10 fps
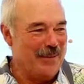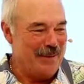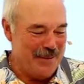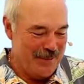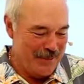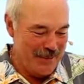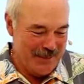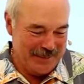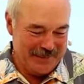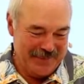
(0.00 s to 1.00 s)
Woo!
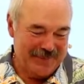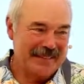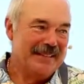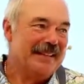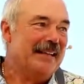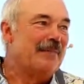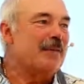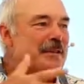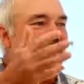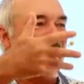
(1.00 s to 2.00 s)

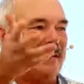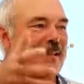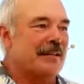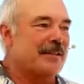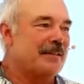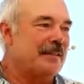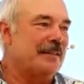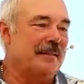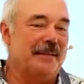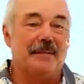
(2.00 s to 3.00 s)
First of all, he talks,
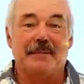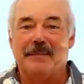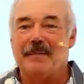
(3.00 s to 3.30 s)
uh,